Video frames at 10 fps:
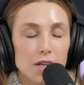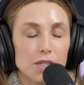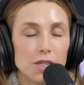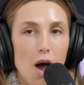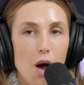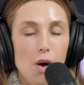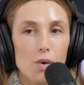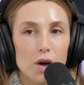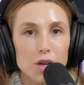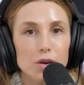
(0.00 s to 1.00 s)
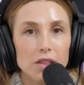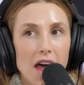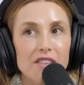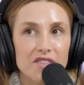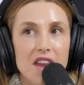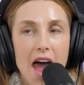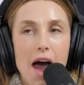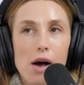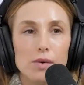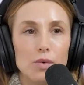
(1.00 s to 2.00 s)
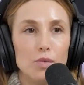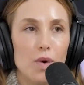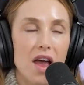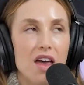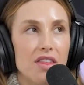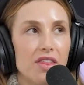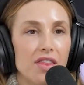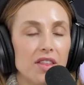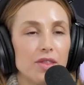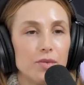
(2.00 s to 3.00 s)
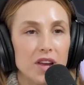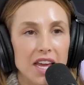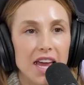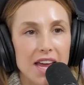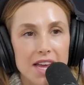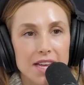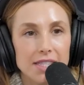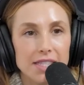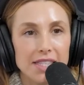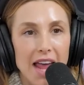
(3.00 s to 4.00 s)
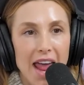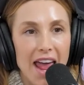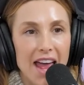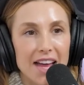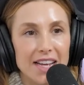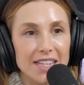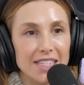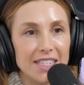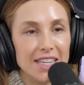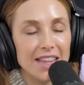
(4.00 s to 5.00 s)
So, your life now with 3 kids and